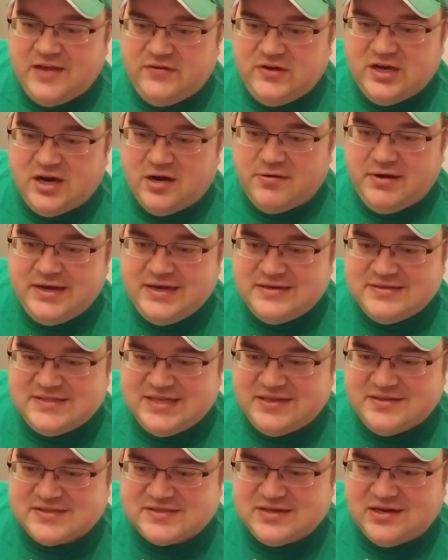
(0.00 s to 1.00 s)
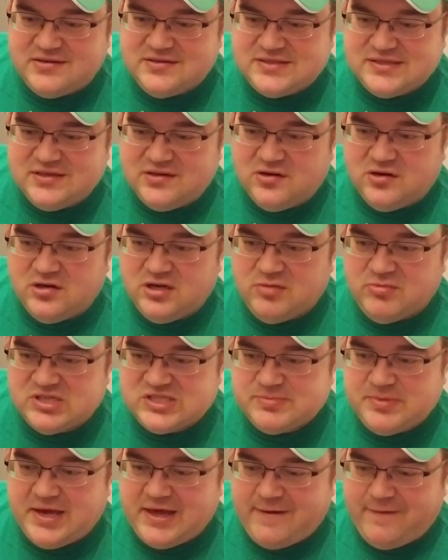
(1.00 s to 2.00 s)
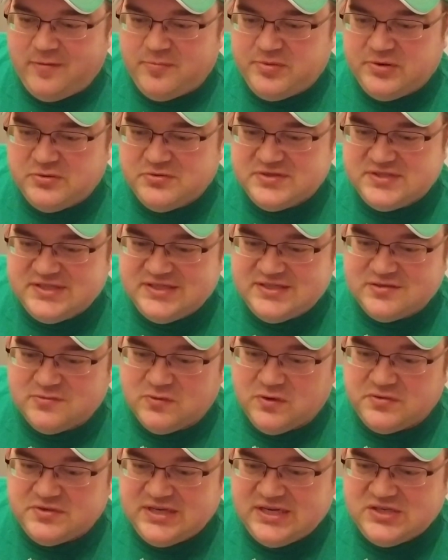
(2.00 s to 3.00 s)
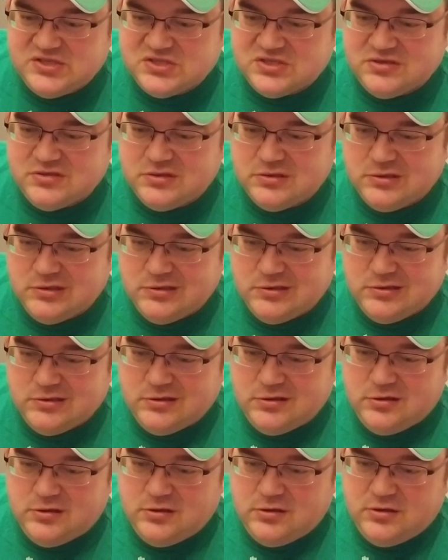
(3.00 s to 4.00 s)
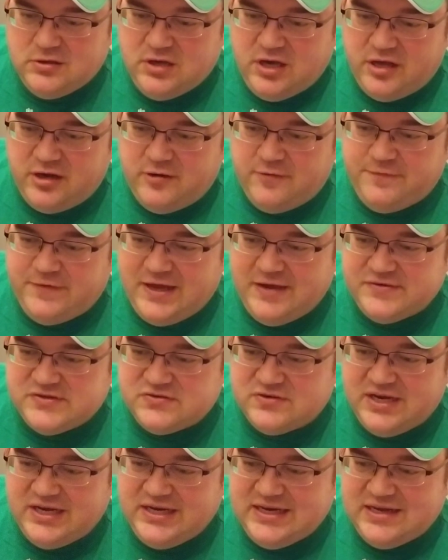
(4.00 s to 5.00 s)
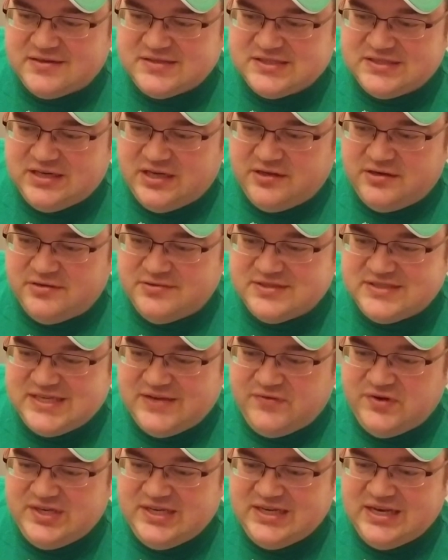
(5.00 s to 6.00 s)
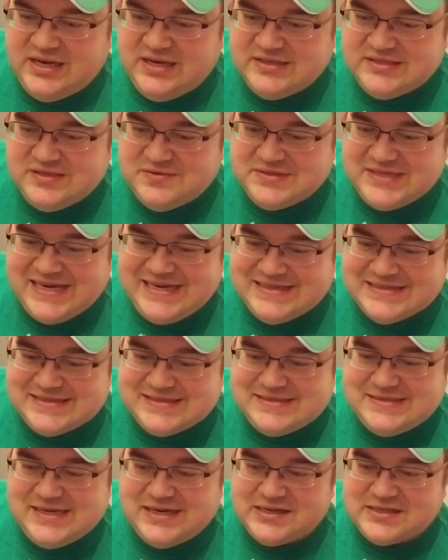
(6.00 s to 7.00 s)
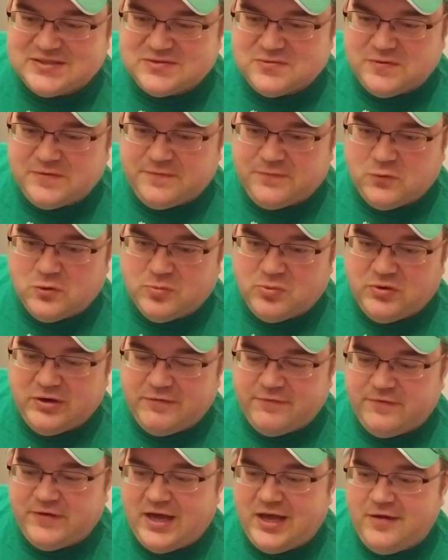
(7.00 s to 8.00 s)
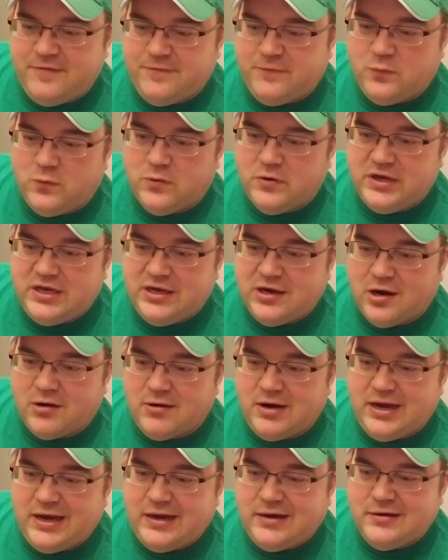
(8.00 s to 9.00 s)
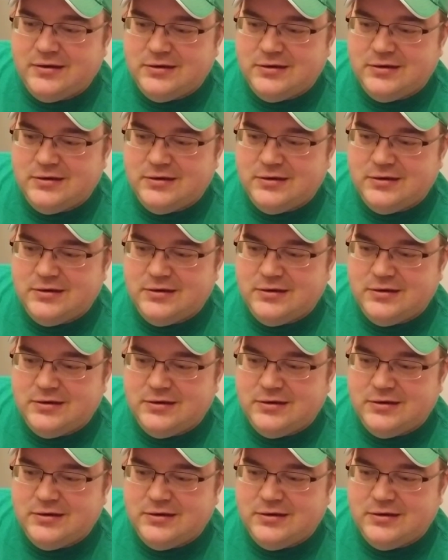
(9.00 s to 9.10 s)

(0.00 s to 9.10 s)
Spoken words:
ERA in 10 starts and earned him a spot on the postseason rotation. 105 strikeouts in 117 innings. He was 8-6 with a 4.54 ERA.